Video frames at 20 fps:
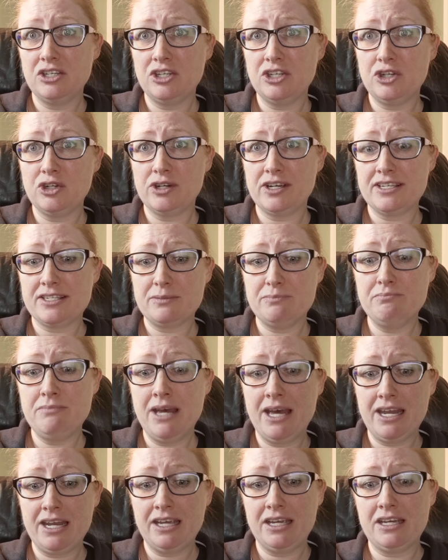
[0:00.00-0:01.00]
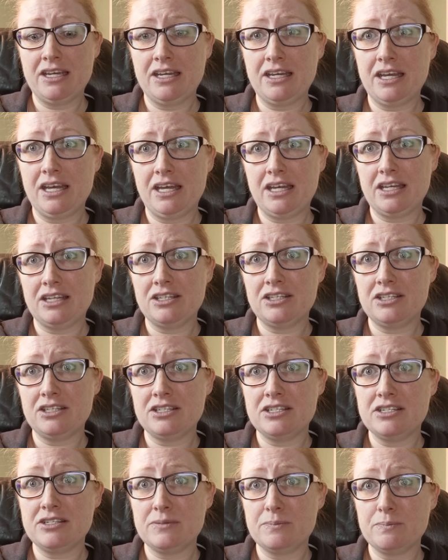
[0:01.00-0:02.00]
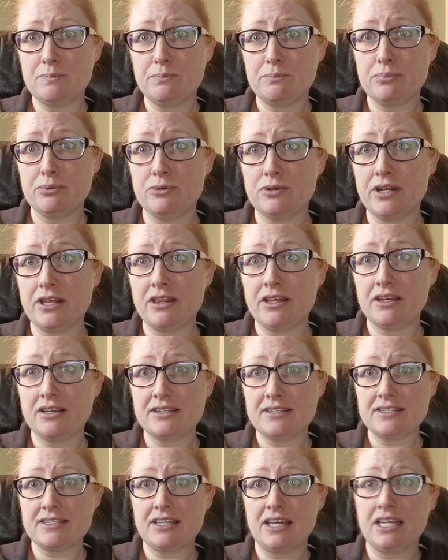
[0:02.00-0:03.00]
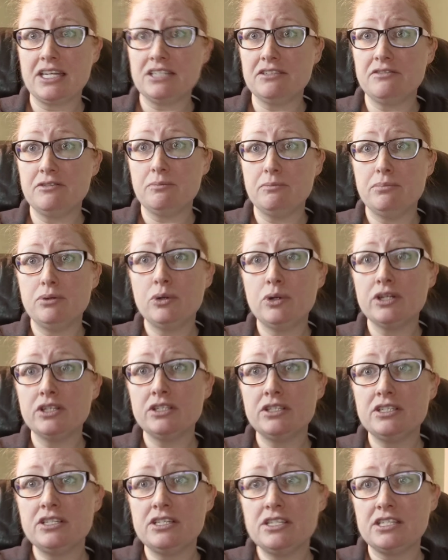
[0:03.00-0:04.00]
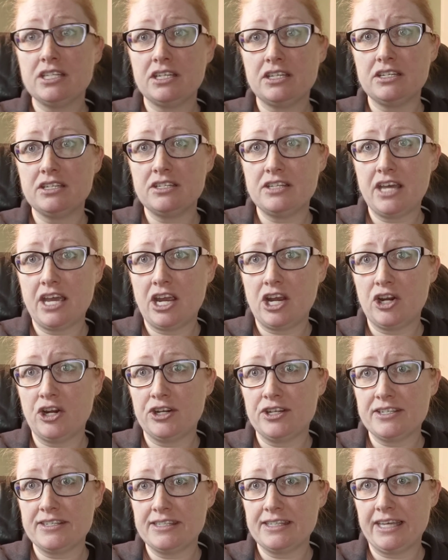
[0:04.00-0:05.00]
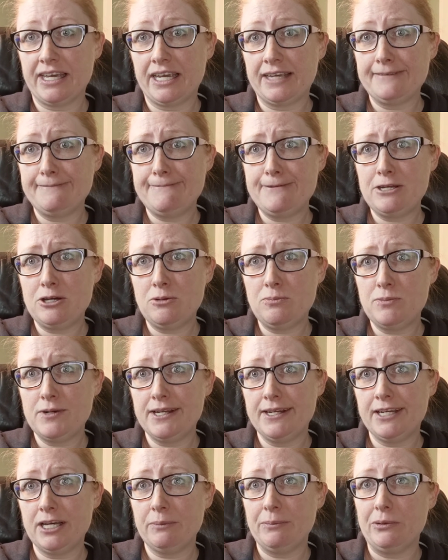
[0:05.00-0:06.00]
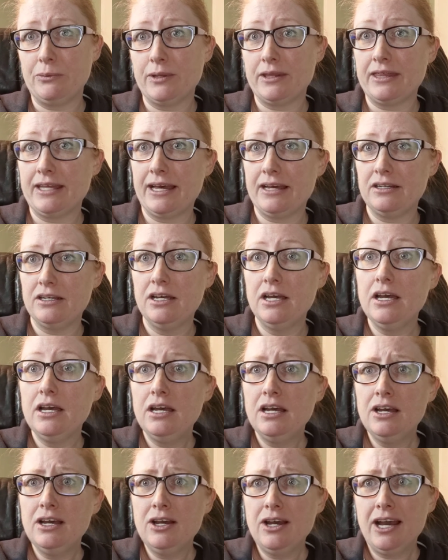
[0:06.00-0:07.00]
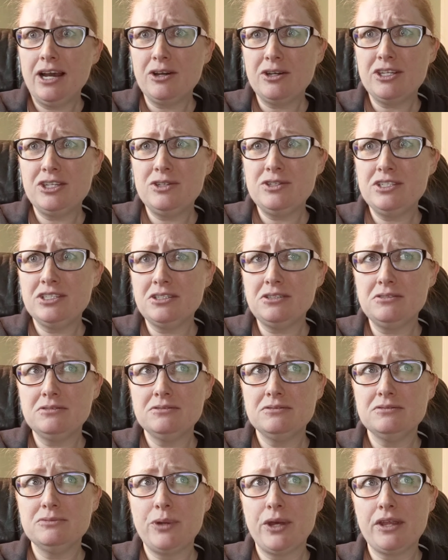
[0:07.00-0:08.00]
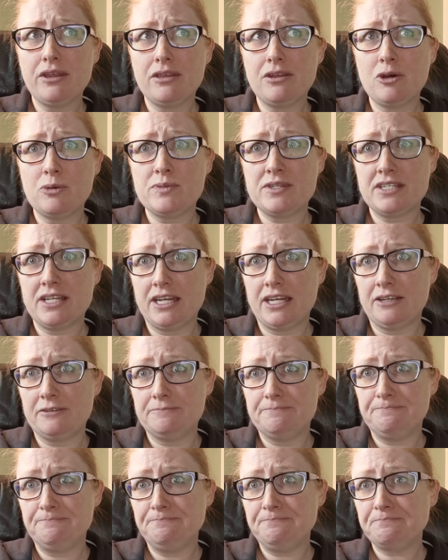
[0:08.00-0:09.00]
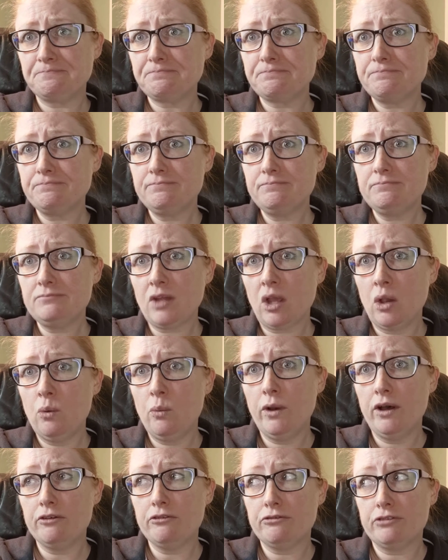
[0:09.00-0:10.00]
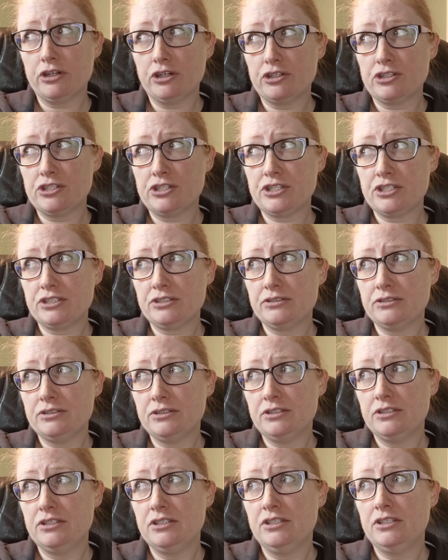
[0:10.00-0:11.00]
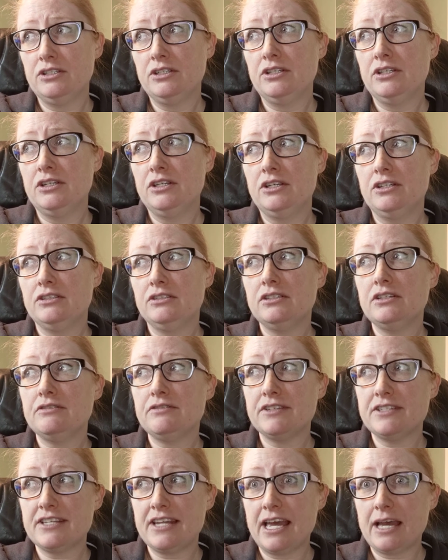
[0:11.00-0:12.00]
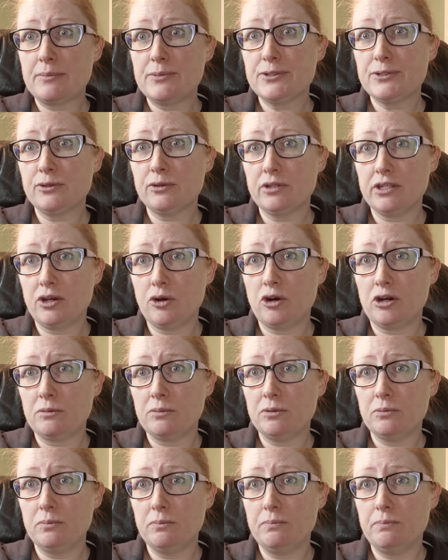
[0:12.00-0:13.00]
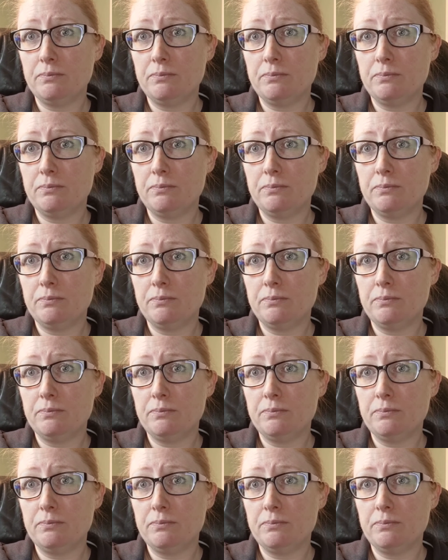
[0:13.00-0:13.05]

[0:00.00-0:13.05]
you're asthmatic, and breathing is kind of important, and the air is like, nope, we're not helping with that. How can you deal with homesteading? Well, first, if it's an absolutely horrible,